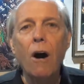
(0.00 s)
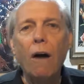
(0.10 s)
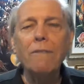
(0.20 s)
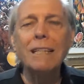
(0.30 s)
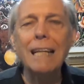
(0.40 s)

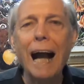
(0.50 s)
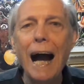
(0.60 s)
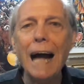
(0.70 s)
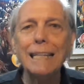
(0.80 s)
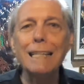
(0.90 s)
Obviously,
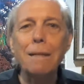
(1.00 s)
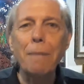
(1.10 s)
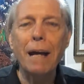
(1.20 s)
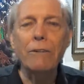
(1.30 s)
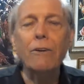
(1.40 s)
art is
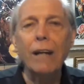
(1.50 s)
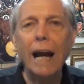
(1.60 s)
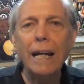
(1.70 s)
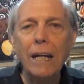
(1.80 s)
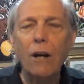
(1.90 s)
about
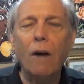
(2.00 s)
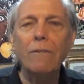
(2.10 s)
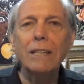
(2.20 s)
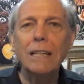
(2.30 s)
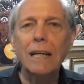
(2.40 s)
creating.
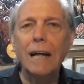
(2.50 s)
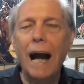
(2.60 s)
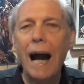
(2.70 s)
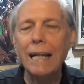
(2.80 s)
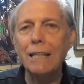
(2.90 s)
Obviously,
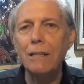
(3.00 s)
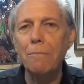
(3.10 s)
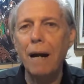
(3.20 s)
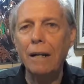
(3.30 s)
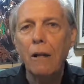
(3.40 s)
art is
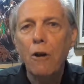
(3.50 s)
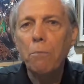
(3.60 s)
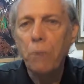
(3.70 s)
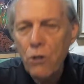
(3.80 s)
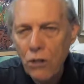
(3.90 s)

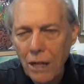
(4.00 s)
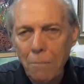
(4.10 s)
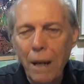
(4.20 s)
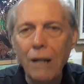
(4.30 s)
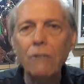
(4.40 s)
about
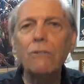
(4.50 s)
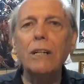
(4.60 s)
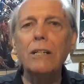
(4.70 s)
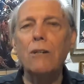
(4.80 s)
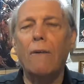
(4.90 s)
pushing
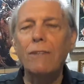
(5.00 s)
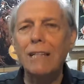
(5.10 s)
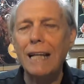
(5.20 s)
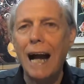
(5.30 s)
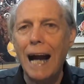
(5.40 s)
boundaries.
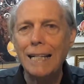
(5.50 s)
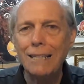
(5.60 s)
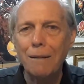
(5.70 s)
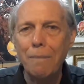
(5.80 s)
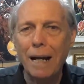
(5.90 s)
Obviously, art
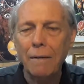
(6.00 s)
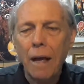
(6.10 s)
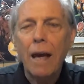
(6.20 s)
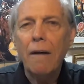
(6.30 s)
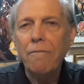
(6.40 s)
is about
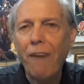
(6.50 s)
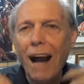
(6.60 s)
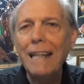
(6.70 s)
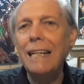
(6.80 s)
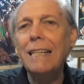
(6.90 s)

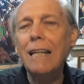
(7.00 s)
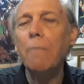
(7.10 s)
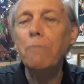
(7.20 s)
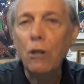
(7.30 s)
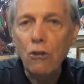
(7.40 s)
finding
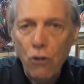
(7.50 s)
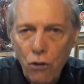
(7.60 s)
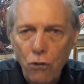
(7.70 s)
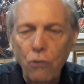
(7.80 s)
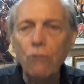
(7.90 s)
something
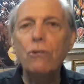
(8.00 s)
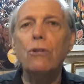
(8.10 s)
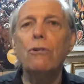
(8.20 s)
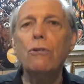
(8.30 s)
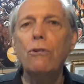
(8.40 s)
new to
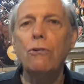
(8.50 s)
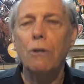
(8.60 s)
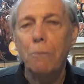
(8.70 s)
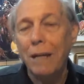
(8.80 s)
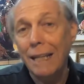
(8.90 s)
do,
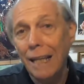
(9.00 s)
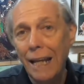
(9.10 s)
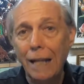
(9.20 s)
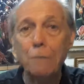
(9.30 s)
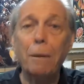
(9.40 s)
to being the
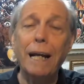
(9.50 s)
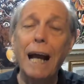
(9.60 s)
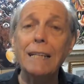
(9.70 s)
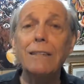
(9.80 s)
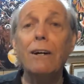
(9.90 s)
next
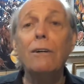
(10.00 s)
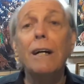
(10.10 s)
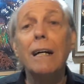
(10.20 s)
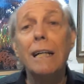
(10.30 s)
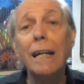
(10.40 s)
Picasso,
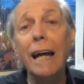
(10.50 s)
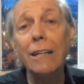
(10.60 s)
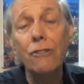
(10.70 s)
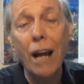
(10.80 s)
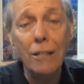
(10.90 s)
the
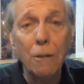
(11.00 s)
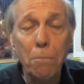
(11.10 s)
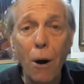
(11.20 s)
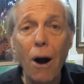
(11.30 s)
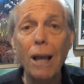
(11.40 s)
next Jackson
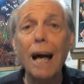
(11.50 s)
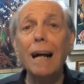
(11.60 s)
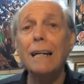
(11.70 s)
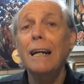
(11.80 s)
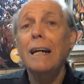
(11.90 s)

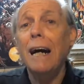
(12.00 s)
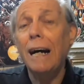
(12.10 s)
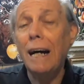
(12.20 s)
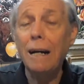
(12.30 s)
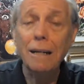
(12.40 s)
Pollock,
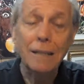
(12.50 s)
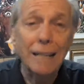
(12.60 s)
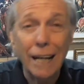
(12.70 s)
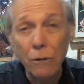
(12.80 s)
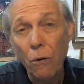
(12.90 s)
the
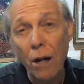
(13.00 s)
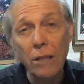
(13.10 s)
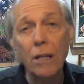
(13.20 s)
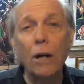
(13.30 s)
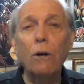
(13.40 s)
next
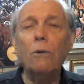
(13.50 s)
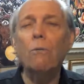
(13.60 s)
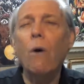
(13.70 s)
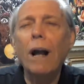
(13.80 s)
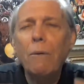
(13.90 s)

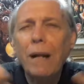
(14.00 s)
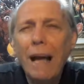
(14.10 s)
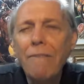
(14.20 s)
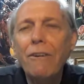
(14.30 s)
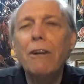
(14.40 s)
Rothko,
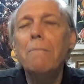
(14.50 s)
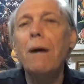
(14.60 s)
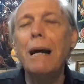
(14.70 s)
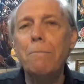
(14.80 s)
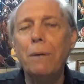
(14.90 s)
whatever it
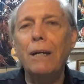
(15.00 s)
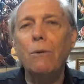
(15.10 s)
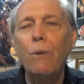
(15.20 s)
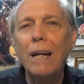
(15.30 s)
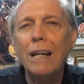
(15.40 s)
might be.
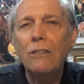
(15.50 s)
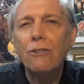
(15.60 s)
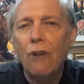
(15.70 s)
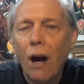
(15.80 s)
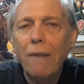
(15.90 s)
We are
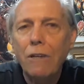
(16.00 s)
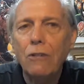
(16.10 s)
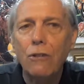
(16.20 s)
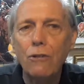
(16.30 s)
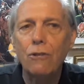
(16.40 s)

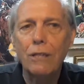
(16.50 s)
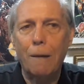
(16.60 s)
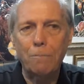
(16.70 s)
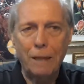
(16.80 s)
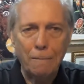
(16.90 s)
striving to do
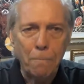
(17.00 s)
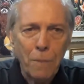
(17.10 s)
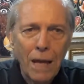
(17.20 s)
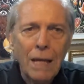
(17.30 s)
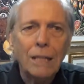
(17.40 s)
something.
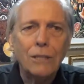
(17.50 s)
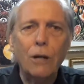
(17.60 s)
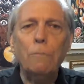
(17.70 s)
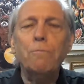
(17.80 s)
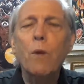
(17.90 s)

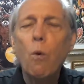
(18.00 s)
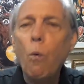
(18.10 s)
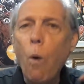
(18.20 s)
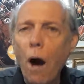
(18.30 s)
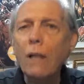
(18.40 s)
So,
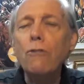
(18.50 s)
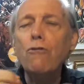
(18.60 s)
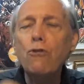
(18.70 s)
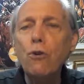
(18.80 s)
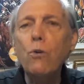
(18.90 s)

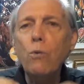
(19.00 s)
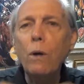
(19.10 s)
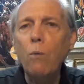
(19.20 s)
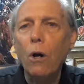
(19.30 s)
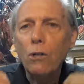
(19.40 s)
what do
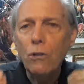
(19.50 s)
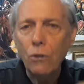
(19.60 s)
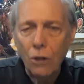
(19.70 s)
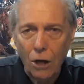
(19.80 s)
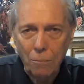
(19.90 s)
we want
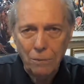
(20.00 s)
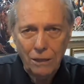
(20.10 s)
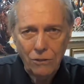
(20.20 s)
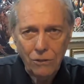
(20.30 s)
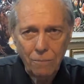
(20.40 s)
to
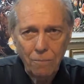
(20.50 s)
accomplish?